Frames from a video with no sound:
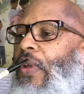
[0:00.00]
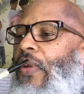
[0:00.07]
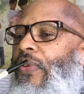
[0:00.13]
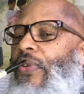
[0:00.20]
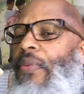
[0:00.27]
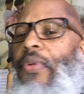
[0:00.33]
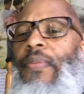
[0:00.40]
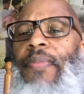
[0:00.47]

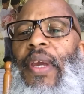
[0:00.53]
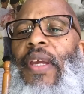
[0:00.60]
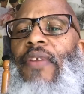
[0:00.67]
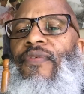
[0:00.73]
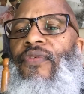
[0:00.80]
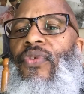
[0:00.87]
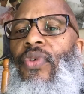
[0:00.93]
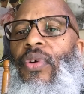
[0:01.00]
someone
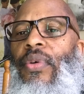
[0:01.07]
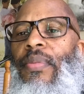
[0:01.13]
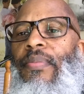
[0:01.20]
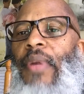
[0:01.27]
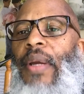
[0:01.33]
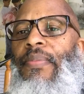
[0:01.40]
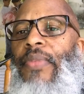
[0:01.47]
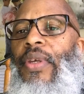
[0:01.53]
paying for
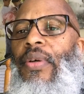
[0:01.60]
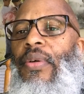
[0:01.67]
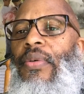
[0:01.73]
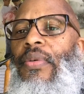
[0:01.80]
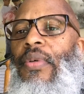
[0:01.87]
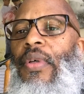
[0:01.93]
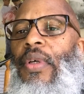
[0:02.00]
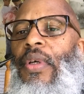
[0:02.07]
my
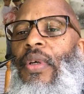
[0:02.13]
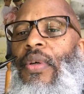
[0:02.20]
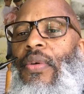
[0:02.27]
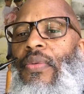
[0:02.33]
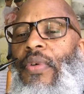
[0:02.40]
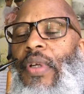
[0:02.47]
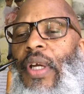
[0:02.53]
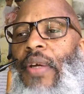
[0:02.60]
meal
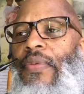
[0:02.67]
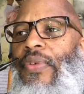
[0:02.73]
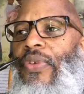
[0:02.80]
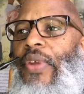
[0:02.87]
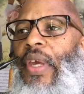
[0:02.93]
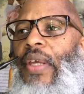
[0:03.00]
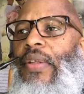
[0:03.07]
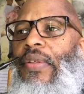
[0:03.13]
when I
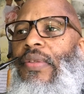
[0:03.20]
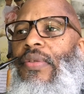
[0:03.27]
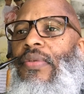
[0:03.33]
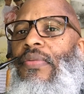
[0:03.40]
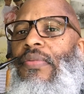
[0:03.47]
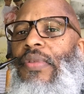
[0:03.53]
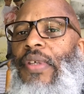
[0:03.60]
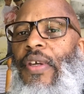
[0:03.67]
was at
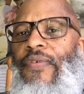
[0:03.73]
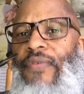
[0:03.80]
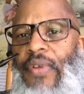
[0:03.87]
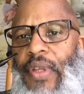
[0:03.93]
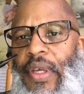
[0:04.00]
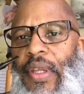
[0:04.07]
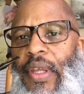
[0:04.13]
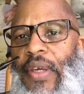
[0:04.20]

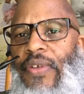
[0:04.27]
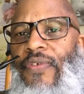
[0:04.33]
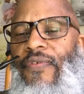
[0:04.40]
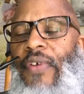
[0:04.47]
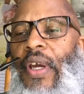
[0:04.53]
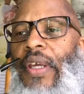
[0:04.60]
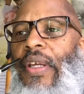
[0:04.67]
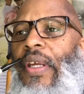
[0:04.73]
Chick-Fil-A last
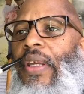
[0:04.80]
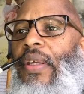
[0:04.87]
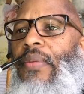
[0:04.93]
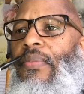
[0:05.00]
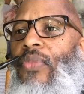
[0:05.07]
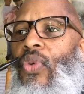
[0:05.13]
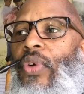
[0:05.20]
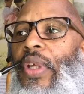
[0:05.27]
Friday
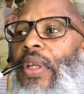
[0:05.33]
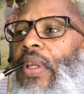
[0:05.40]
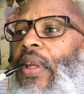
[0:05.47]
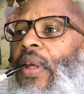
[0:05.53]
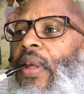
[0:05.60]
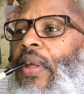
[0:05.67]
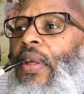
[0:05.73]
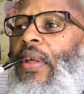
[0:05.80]
morning.
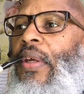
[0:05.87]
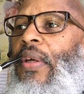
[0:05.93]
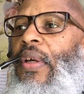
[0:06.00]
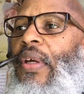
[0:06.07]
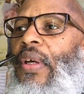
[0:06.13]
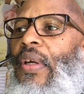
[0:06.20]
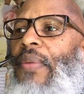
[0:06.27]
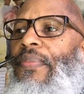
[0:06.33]

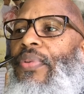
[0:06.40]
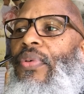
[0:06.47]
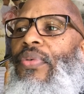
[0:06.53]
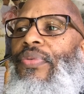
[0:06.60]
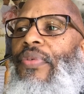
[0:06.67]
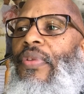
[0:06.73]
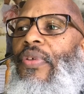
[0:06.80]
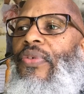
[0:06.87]

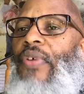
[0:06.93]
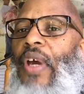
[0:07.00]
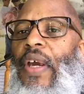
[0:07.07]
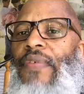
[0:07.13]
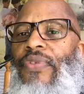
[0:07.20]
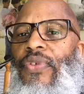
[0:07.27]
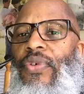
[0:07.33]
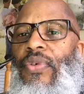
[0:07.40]
Pulled through the
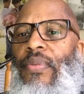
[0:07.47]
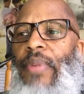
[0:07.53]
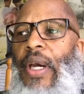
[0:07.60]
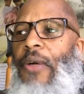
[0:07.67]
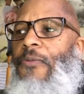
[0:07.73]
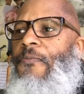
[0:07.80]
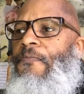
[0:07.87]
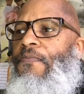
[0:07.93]
drive-thru
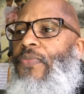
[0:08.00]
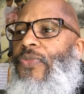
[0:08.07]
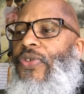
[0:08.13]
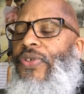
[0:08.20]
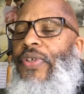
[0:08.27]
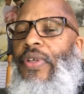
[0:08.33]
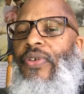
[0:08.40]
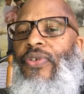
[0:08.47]
about
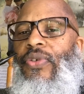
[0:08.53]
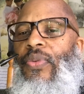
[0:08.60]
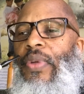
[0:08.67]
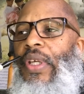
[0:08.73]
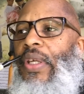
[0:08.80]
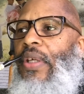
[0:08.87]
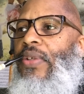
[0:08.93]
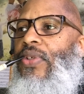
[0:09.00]

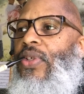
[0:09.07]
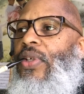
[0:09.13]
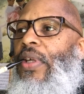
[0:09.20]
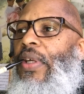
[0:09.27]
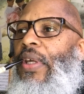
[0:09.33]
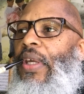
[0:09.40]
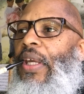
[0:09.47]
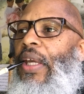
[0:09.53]
6:20ish,
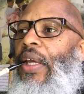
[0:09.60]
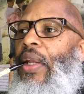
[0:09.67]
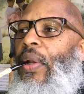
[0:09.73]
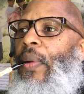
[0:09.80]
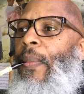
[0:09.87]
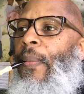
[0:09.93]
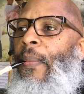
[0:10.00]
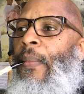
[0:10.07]

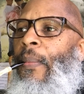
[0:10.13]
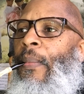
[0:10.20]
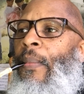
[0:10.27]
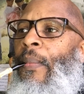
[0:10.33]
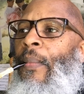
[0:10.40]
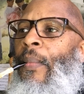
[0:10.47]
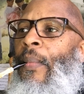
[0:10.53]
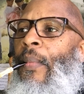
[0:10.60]
and
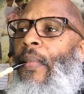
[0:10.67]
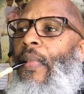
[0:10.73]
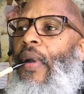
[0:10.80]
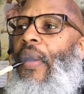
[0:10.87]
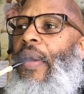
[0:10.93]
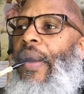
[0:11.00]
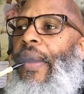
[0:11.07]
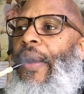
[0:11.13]

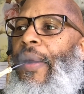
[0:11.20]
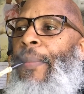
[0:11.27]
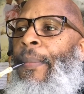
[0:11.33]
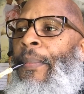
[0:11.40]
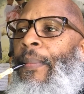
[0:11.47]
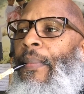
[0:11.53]
I